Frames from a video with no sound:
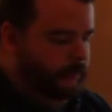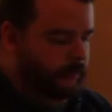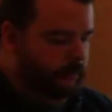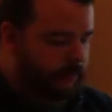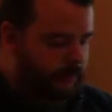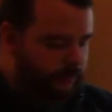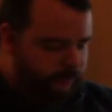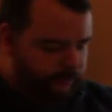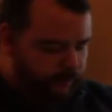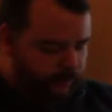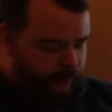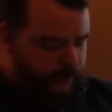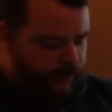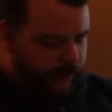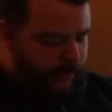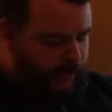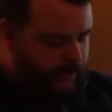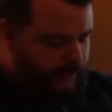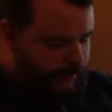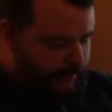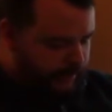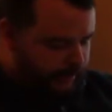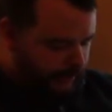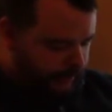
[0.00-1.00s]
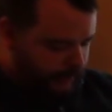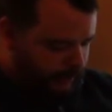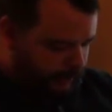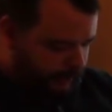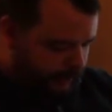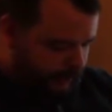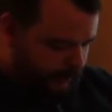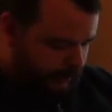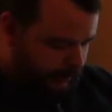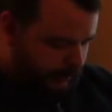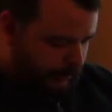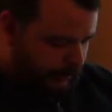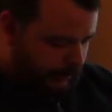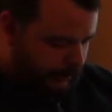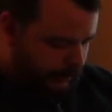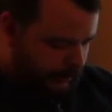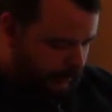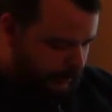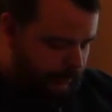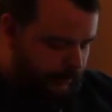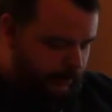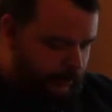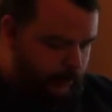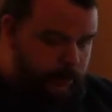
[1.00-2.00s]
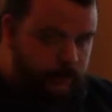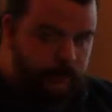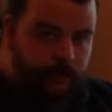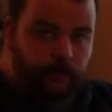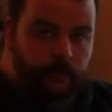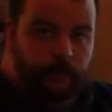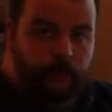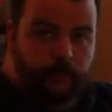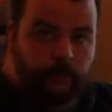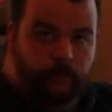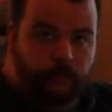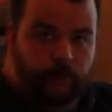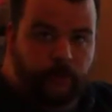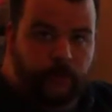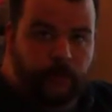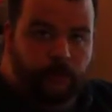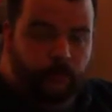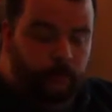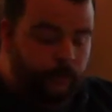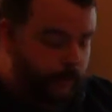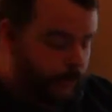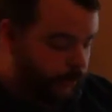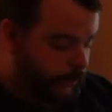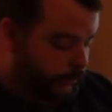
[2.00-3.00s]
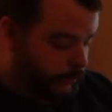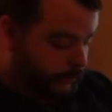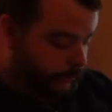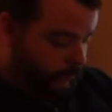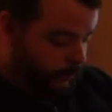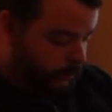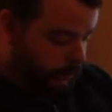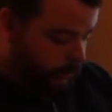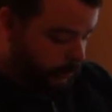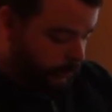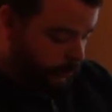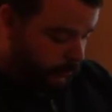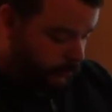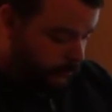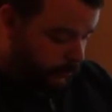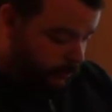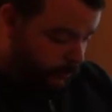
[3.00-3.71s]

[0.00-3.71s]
Just for a test, to show how well this works, or